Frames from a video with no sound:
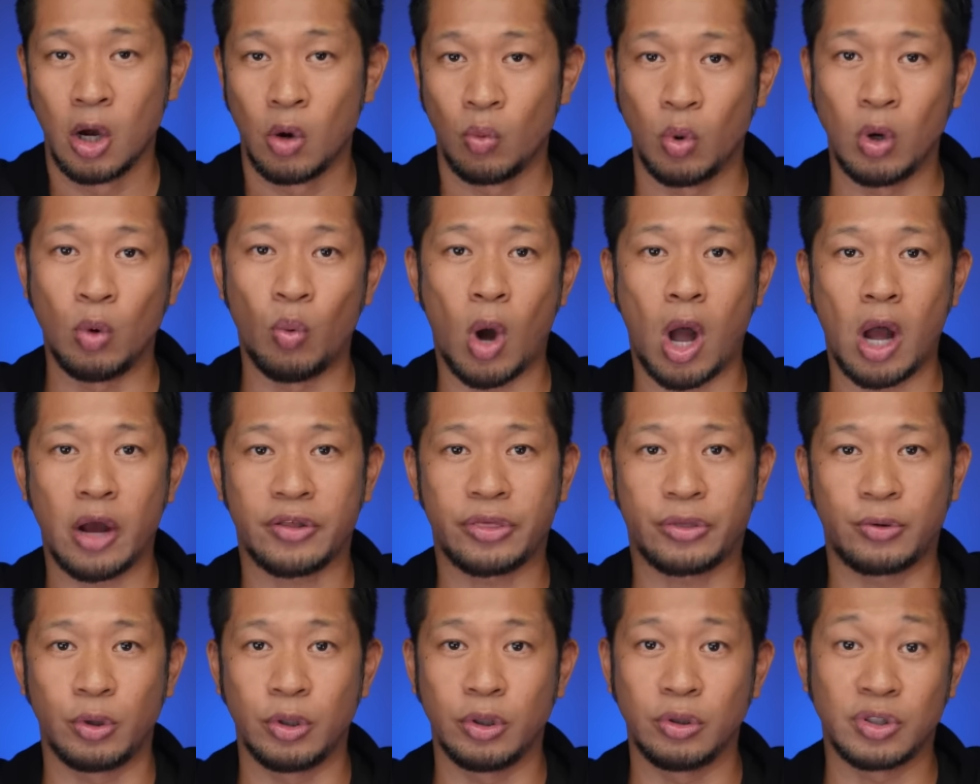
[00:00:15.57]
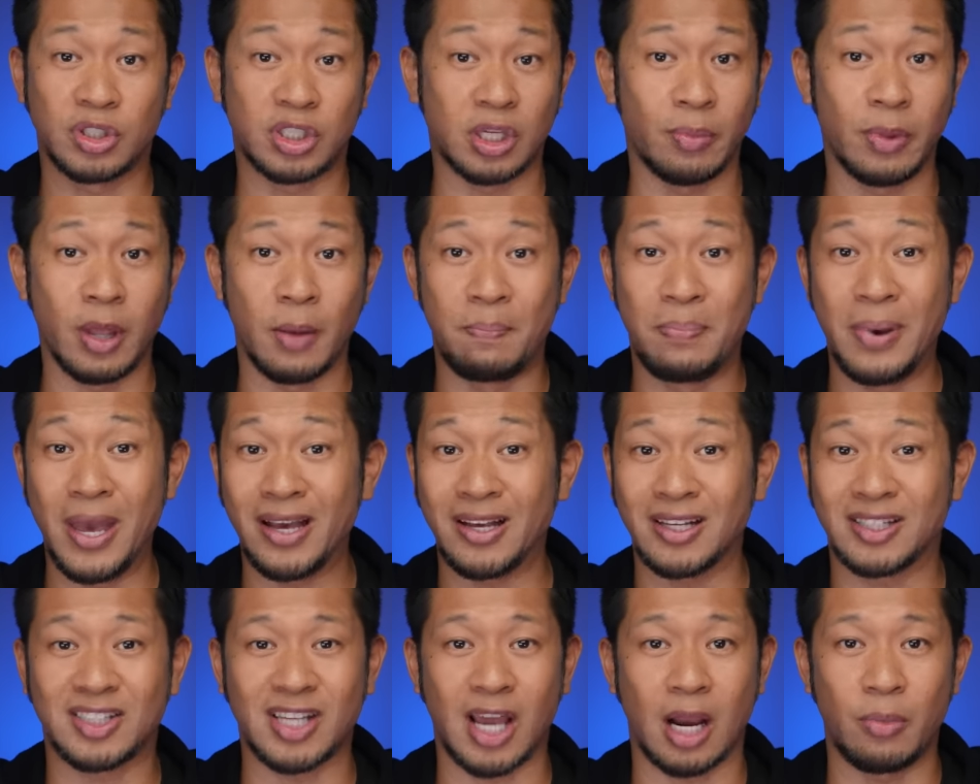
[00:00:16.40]
We'll walk through some of the
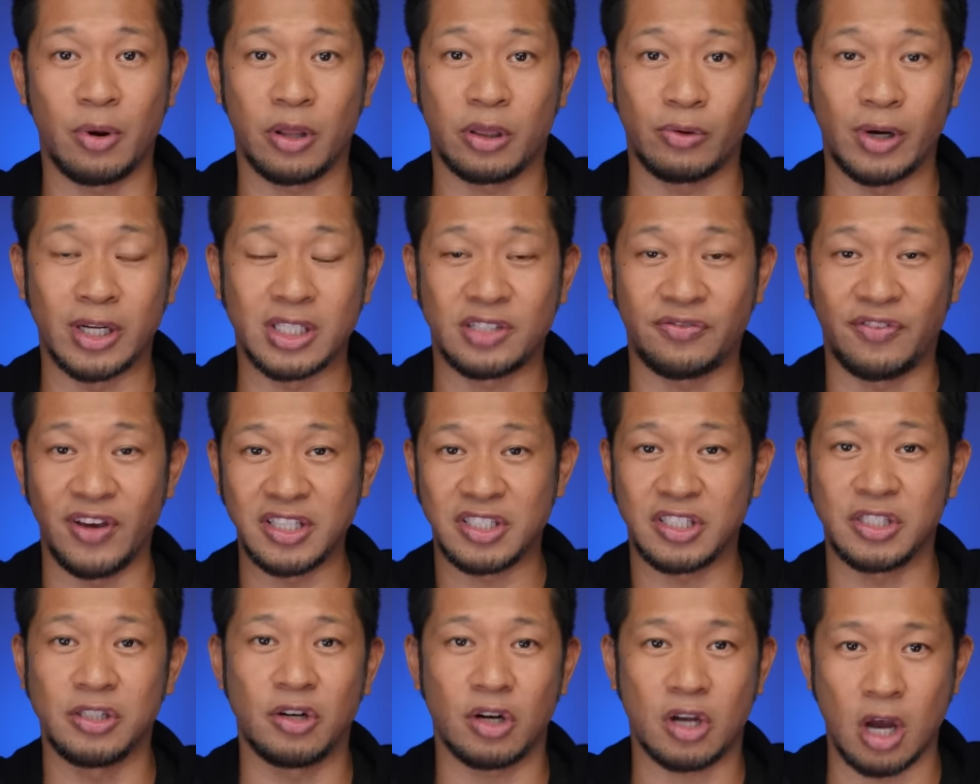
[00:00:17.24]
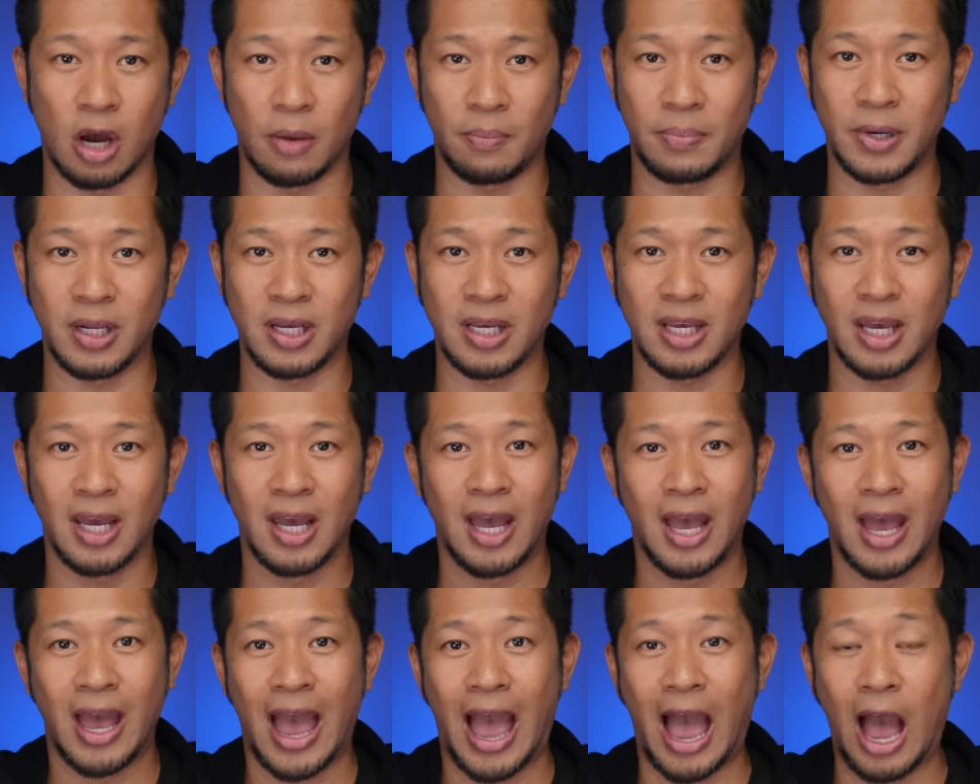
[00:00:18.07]
biggest cyber threats facing your company,
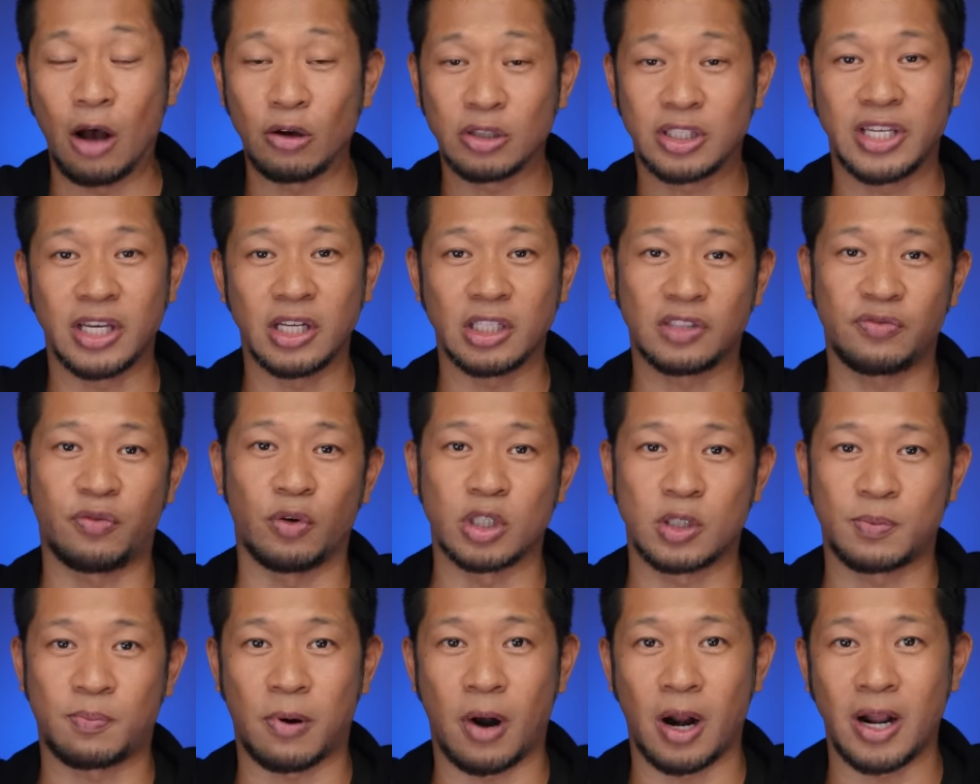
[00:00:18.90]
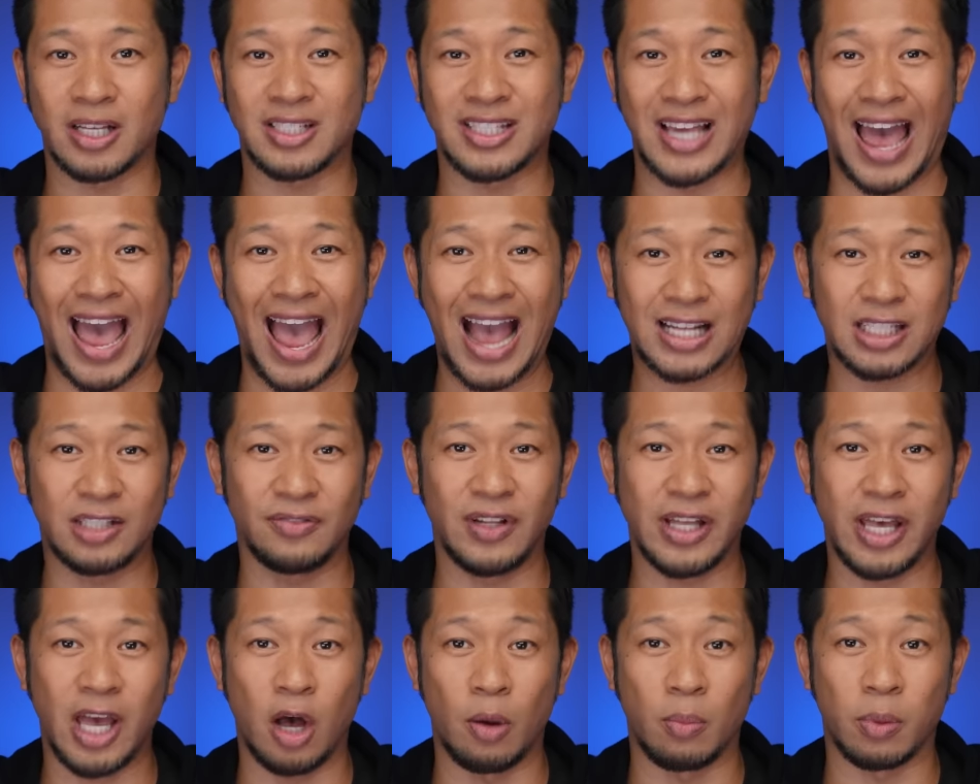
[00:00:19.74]
how Salesforce products
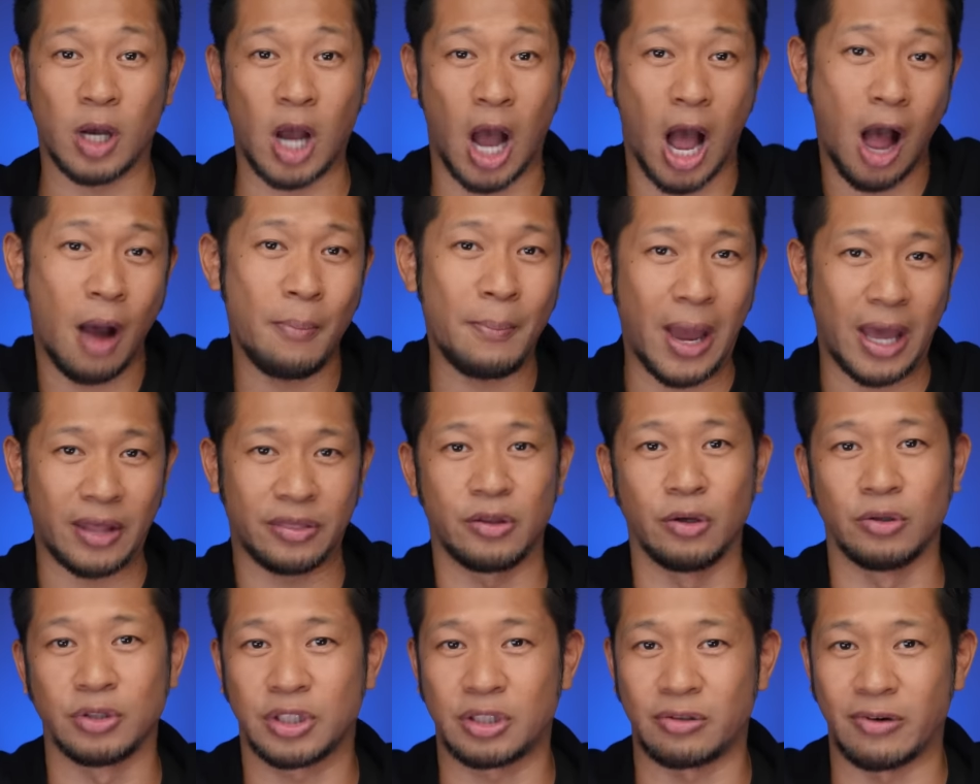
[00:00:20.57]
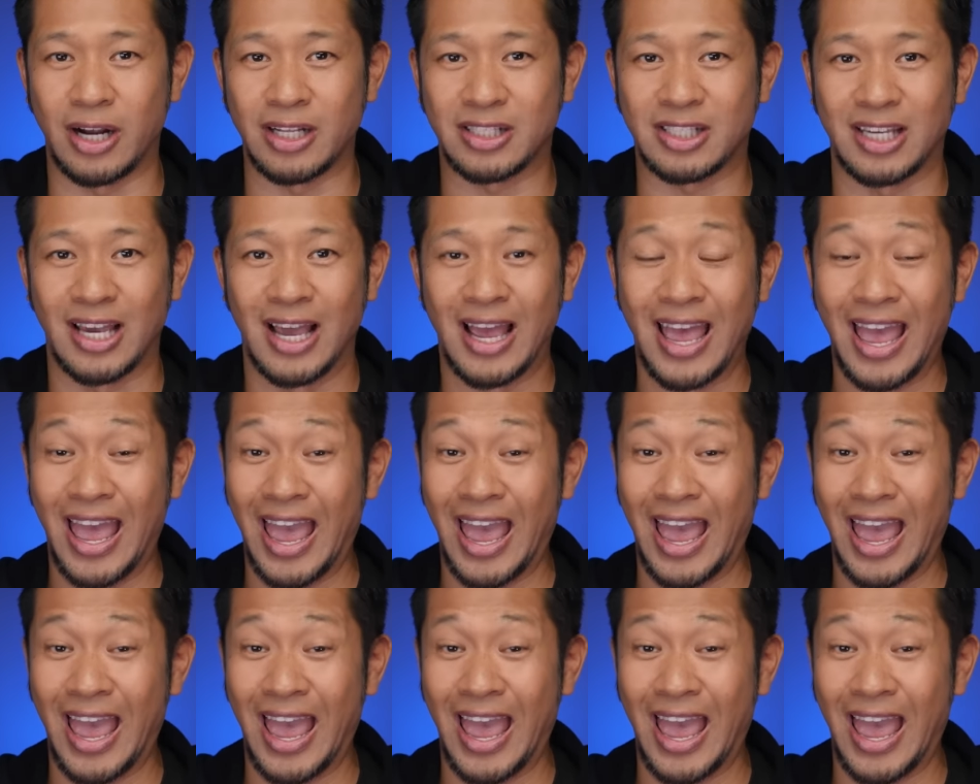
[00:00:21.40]
actively help combat those threats,